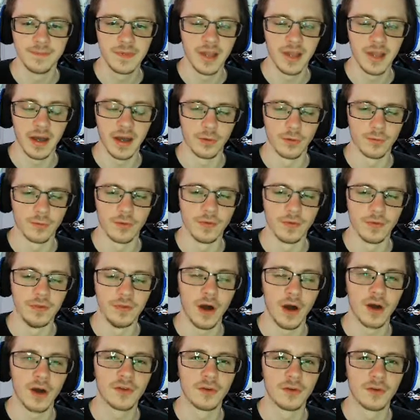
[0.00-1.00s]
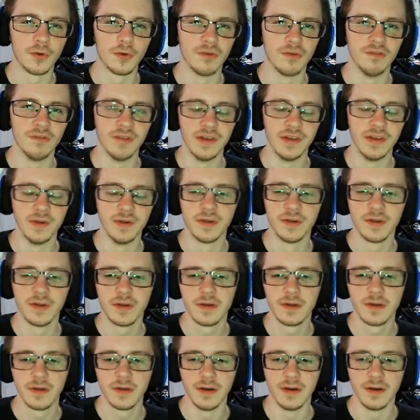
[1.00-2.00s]
don't run Noctur or
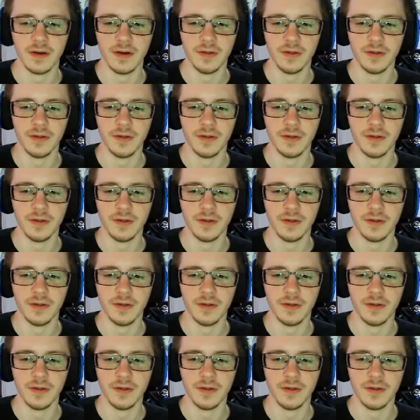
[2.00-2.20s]
Veer.